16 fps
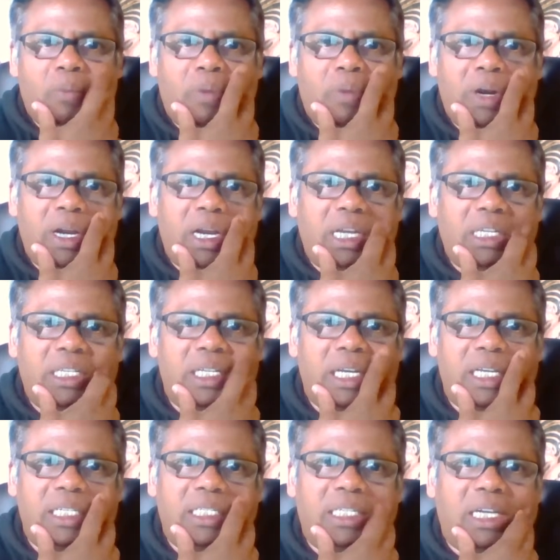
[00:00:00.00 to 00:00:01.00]
Priya
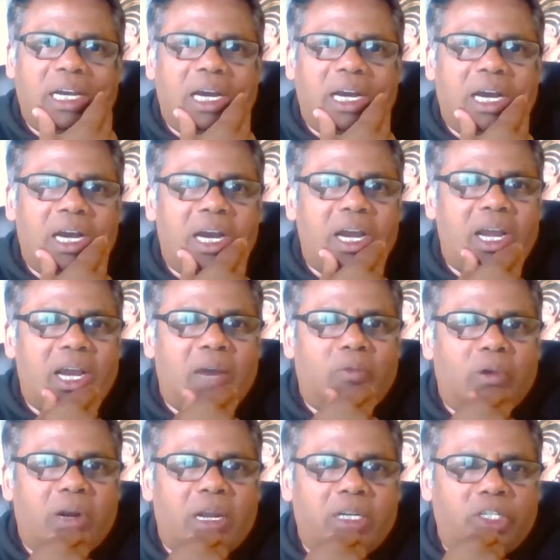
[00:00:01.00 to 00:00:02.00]
says, hi, I
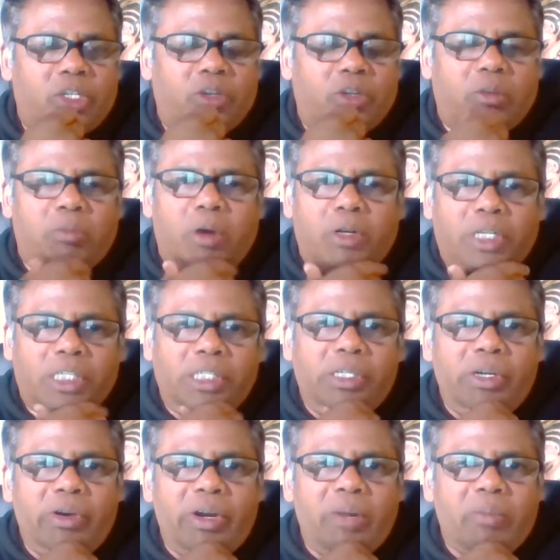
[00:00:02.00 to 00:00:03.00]
would like to know about
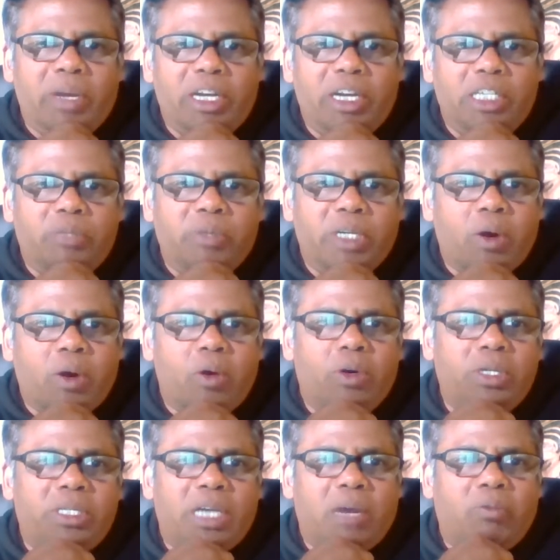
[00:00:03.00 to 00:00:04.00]
engineering management
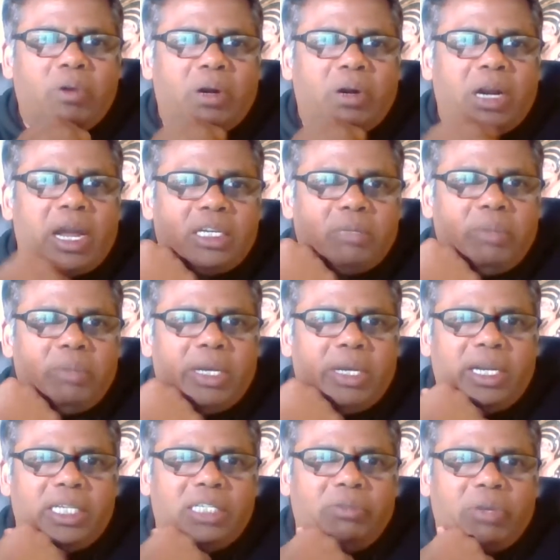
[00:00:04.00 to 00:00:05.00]
course. I would like to be an
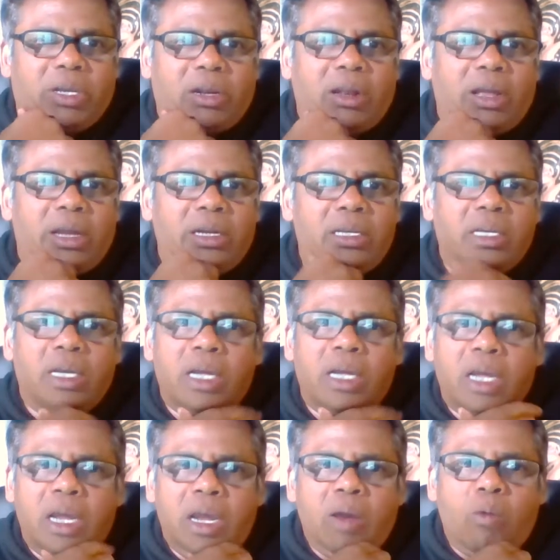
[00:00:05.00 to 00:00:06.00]
AGV client.
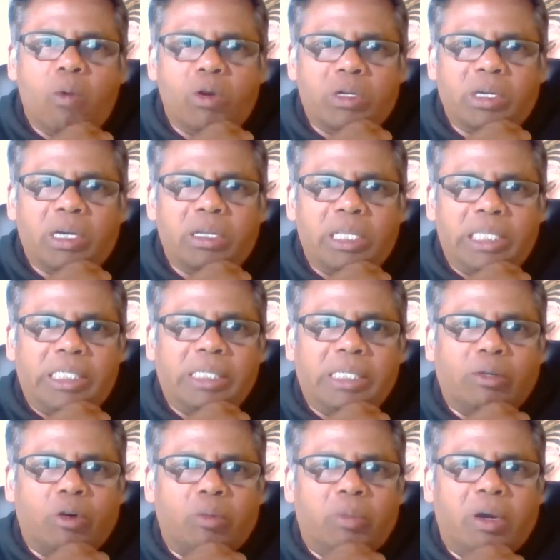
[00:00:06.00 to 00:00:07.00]
What are the
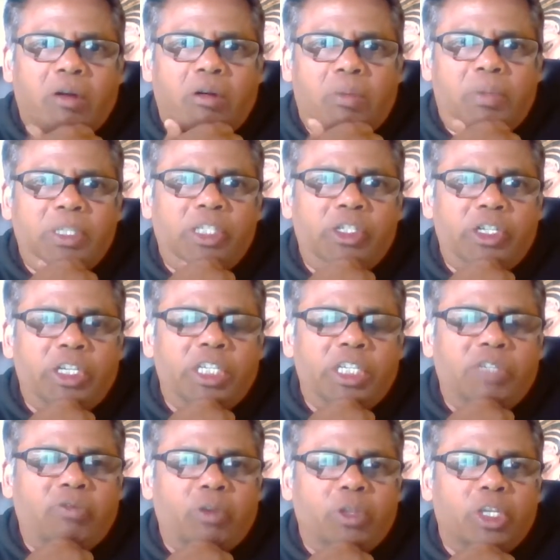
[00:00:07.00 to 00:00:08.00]
job
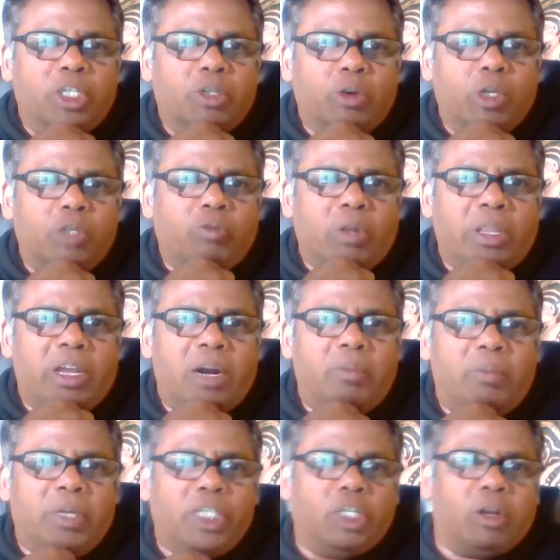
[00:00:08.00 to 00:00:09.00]
opportunities for this course? Will there
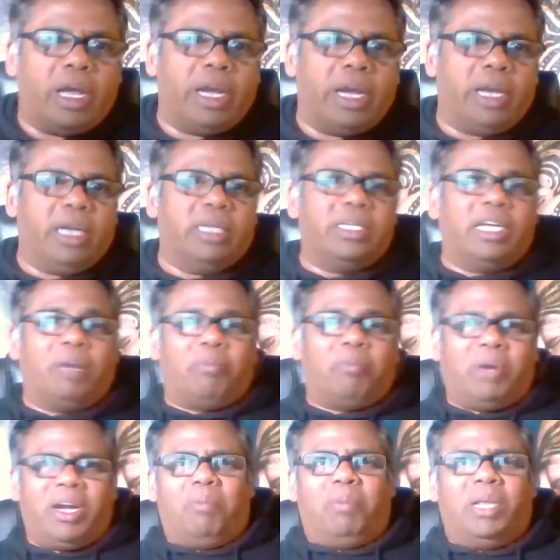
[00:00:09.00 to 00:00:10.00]
be July intake?
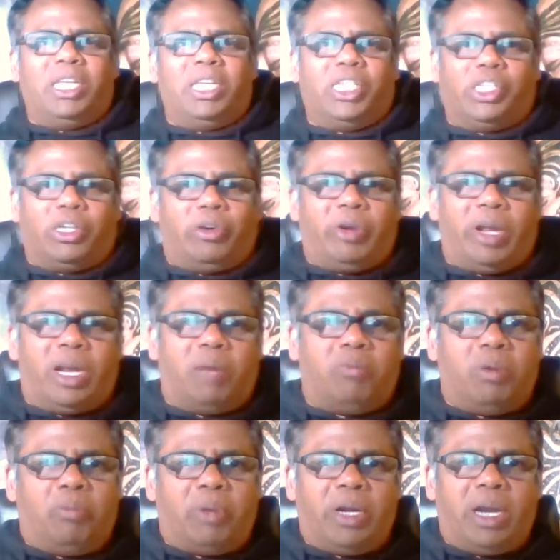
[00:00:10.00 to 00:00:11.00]
Priya, please share your
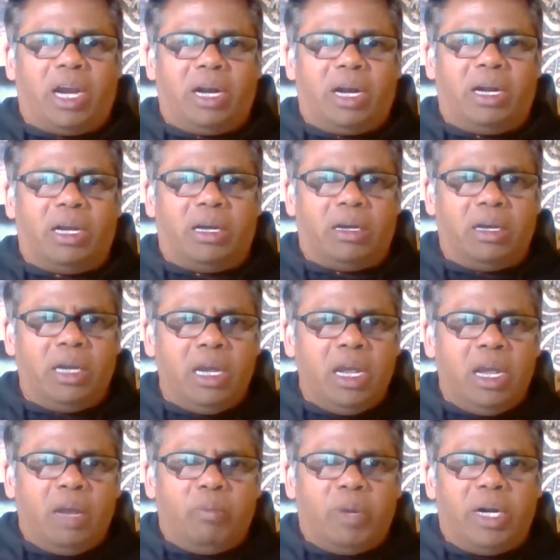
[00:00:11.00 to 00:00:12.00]
number. Priya, I'd
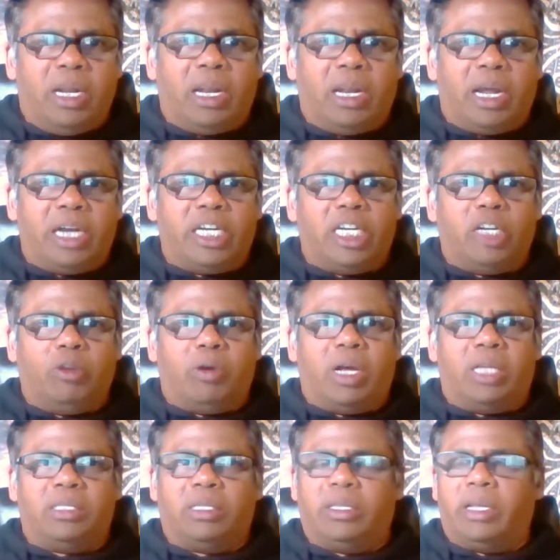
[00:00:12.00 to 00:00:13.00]
be delighted to
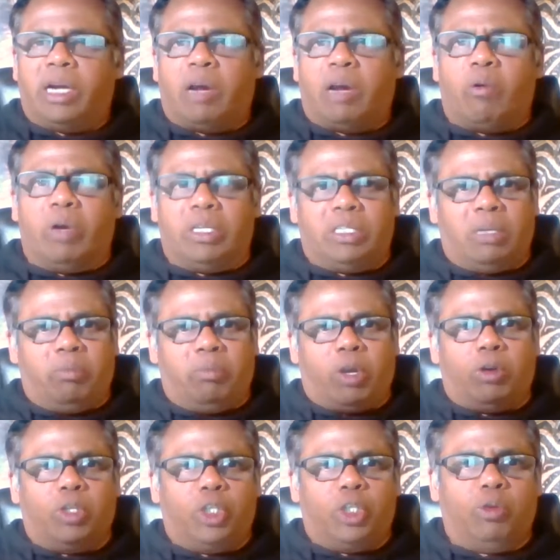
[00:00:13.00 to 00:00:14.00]
answer that question,
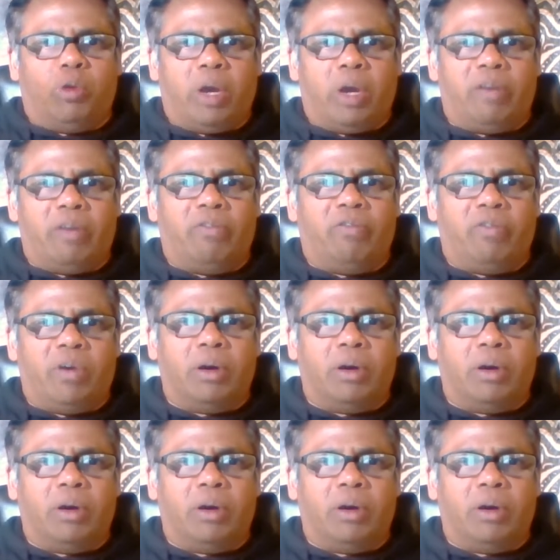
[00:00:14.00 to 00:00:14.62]
because you have,